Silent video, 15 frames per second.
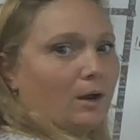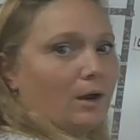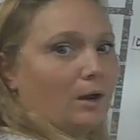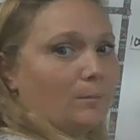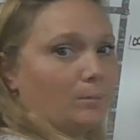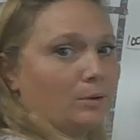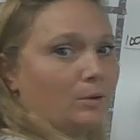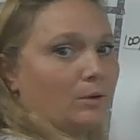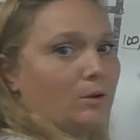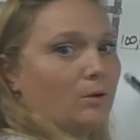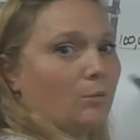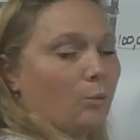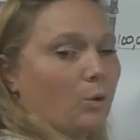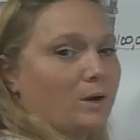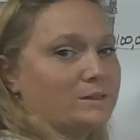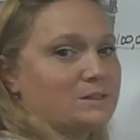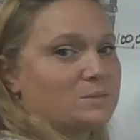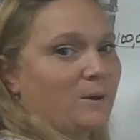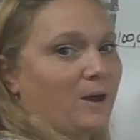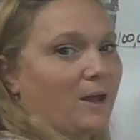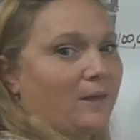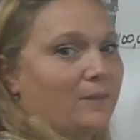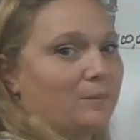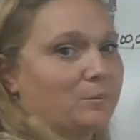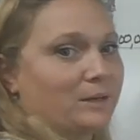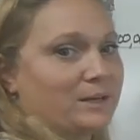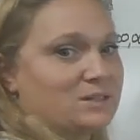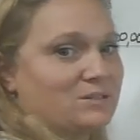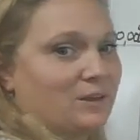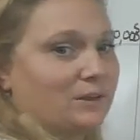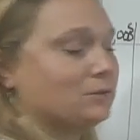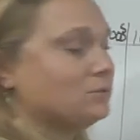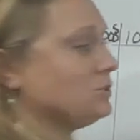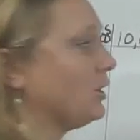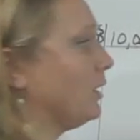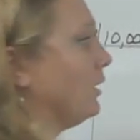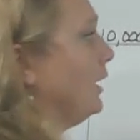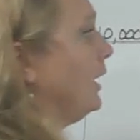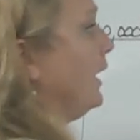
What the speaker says: up one spot in the place value chart.